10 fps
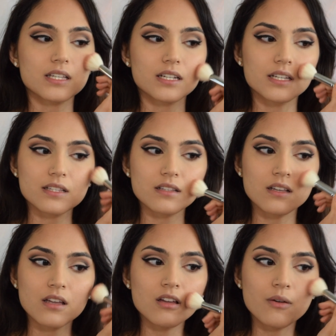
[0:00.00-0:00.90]
it is
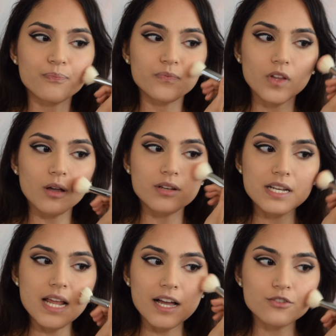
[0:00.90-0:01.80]
a
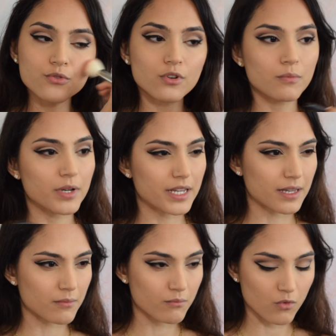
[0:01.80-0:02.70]
natural
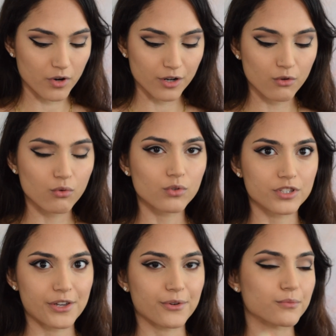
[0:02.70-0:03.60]
but more cool
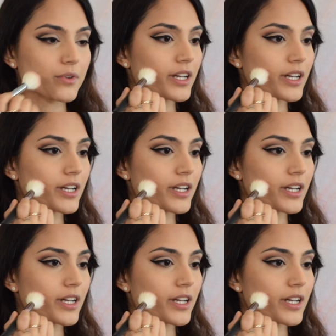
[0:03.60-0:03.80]
toned